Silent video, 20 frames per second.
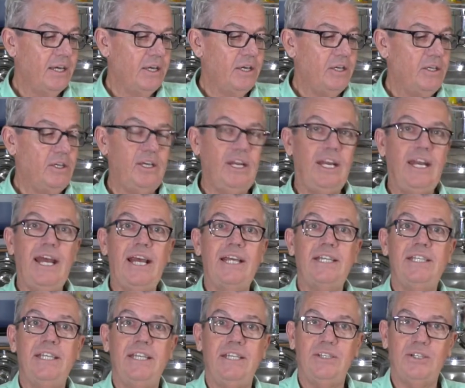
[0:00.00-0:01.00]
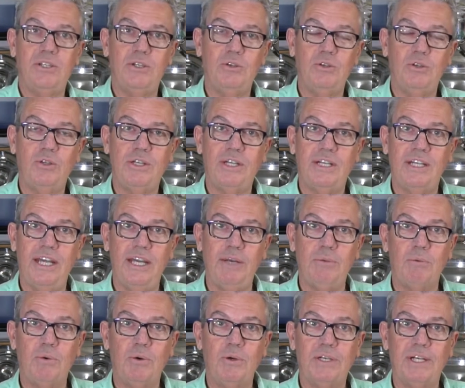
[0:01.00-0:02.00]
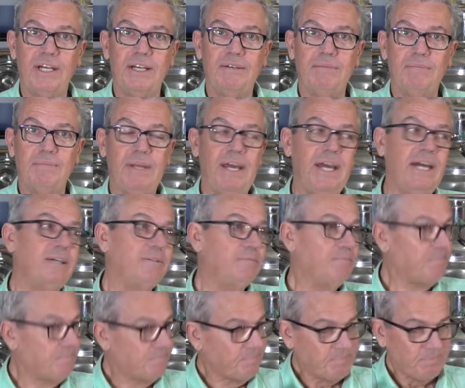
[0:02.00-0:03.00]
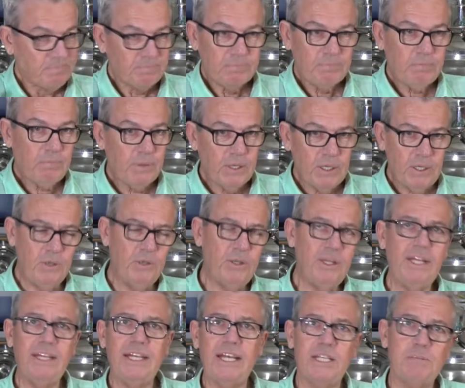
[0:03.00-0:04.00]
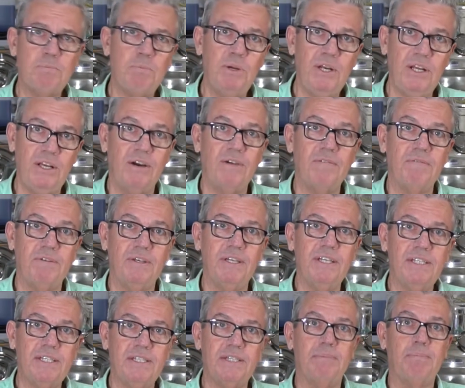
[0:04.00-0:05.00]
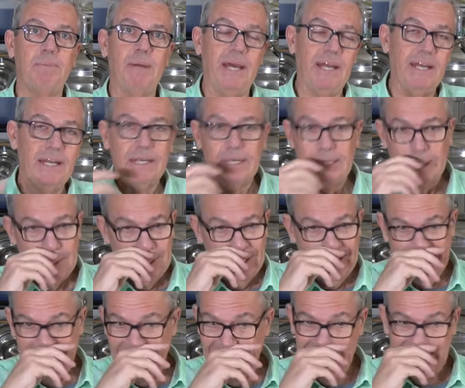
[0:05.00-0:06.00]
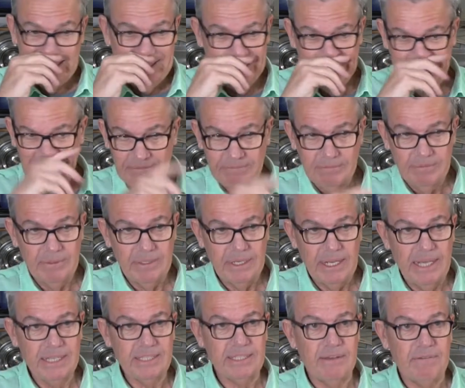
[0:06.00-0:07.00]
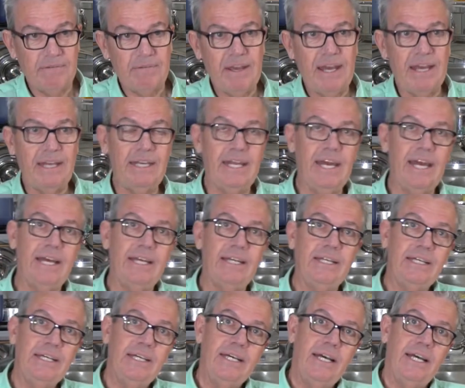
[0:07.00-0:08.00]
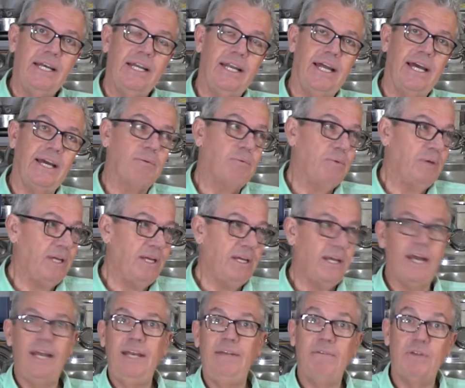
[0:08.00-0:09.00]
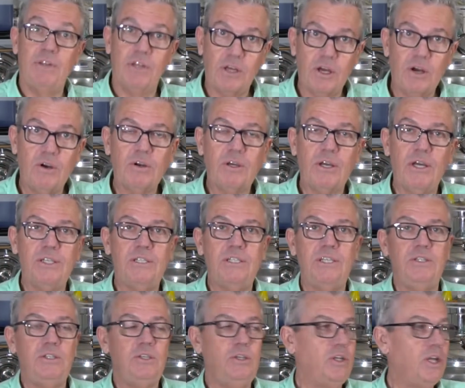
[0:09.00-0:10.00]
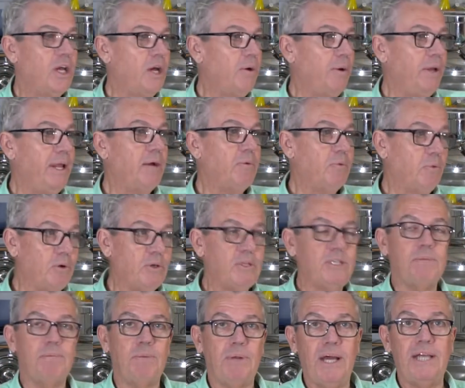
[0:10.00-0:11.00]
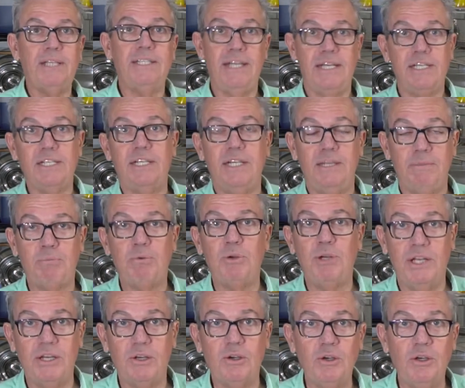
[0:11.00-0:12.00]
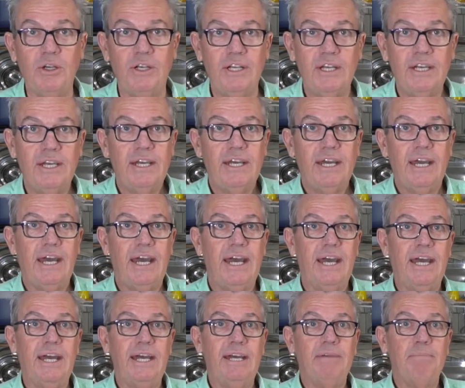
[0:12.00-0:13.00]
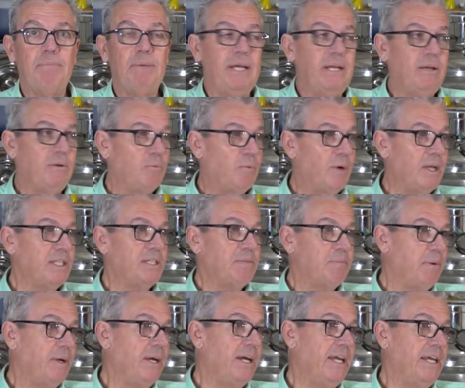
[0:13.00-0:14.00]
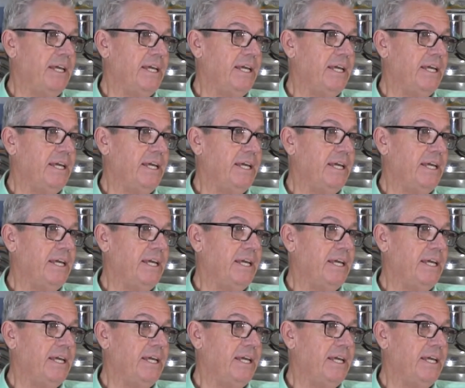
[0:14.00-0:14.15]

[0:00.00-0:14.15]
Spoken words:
you need access to good, clean water. Now, you would think that's pretty obvious, but as I found out, I live on the Gold Coast, as you know, and our water supply is actually pretty good. But once my